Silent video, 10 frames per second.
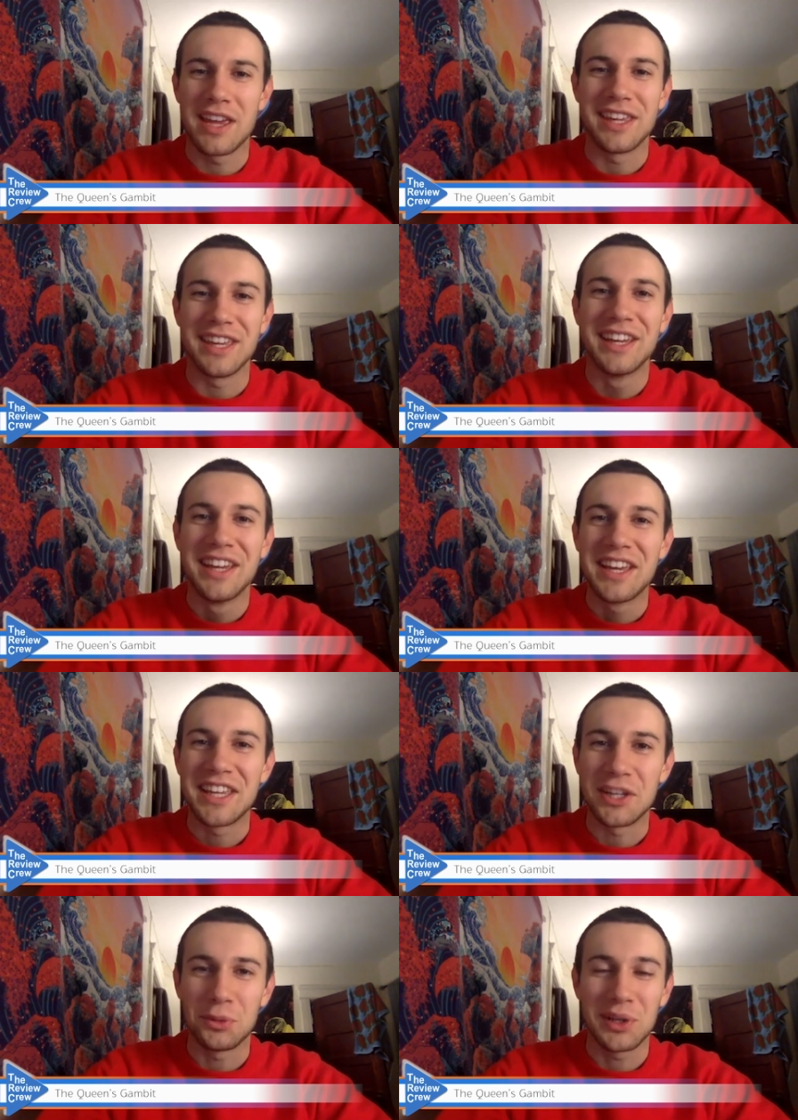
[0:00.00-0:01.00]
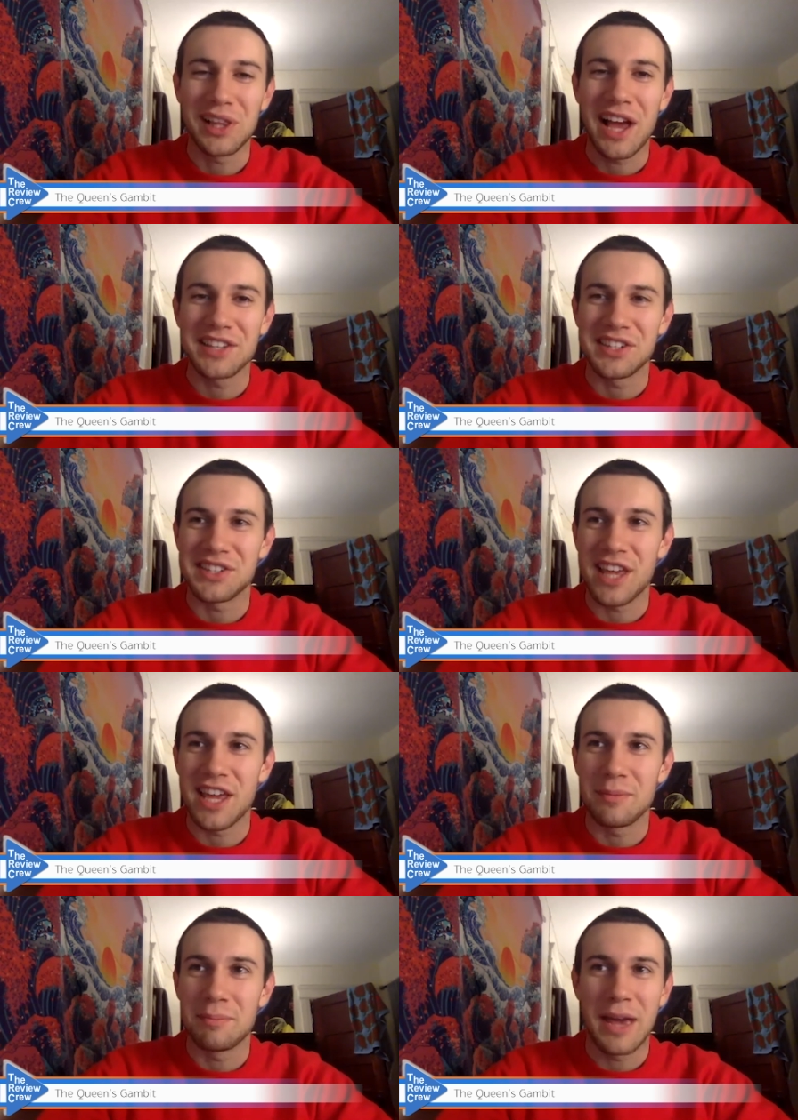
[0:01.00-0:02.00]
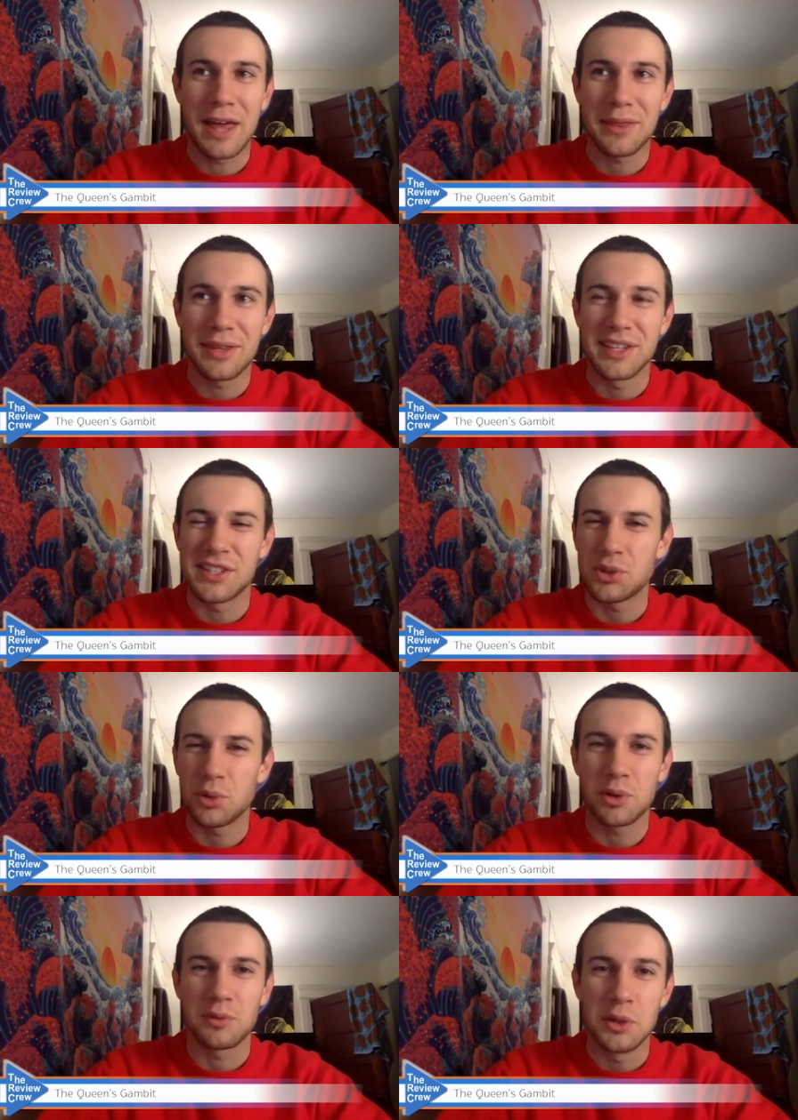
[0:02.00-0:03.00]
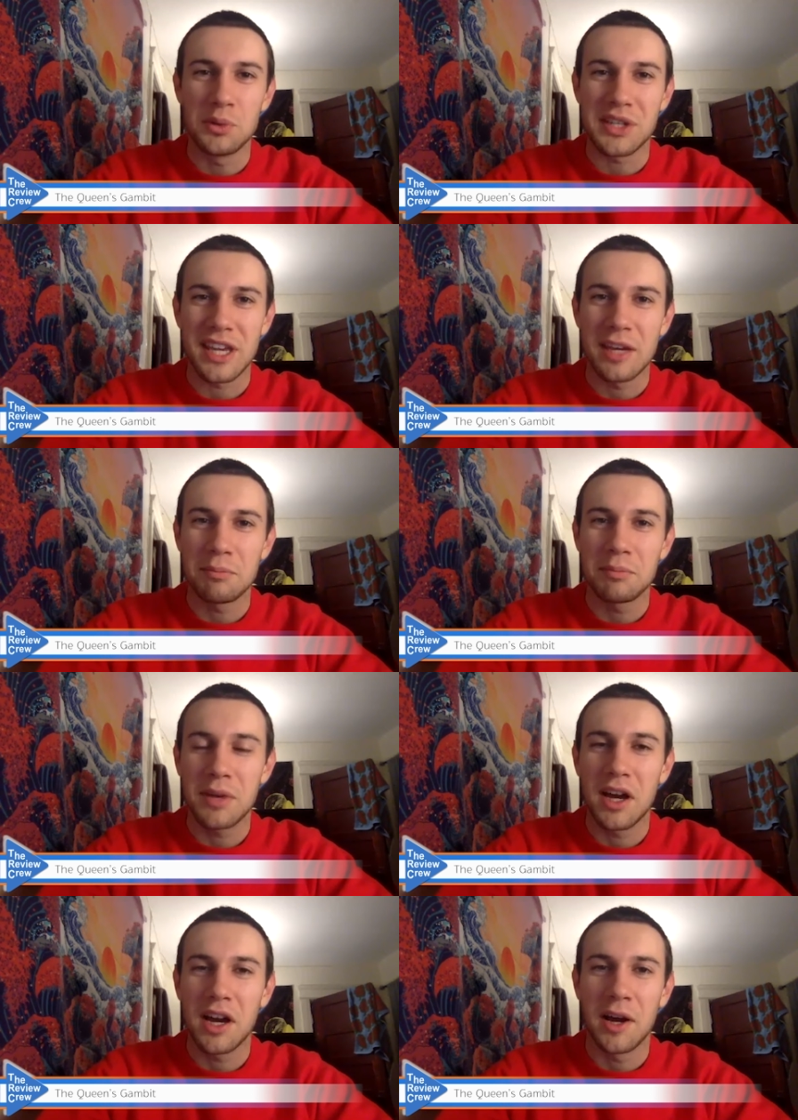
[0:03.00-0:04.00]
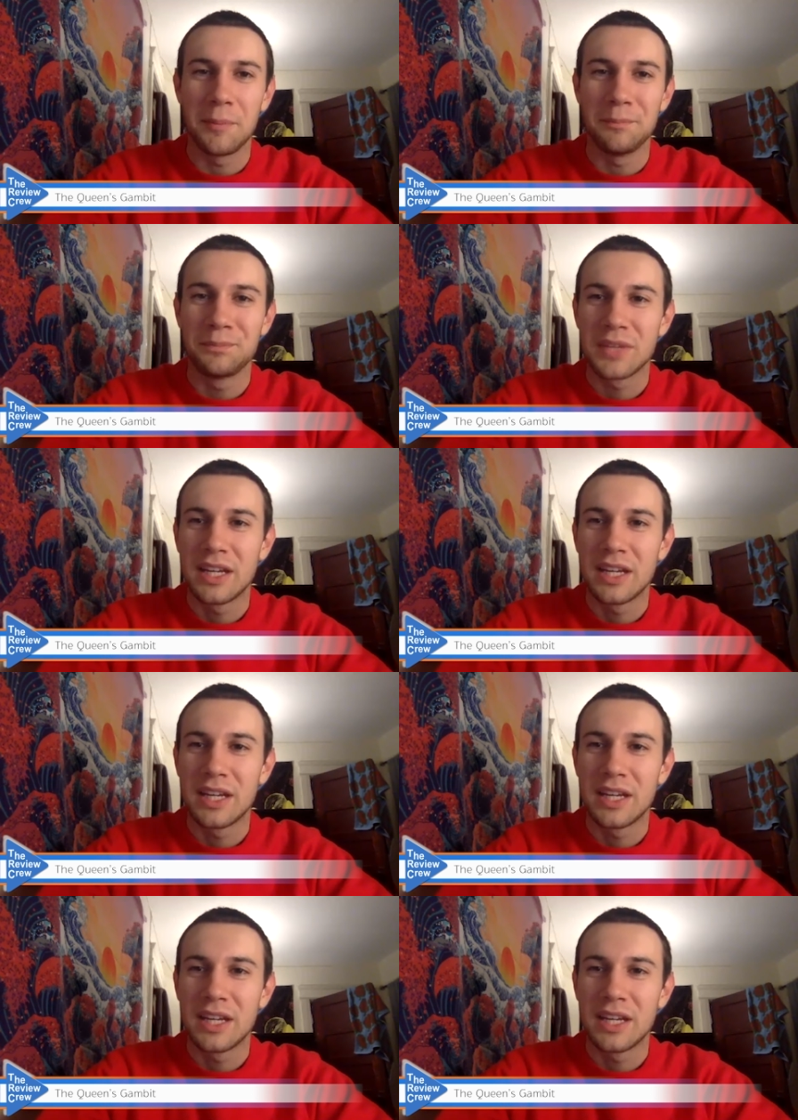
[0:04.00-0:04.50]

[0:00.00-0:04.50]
He he realizes that Beth is sort of using him um,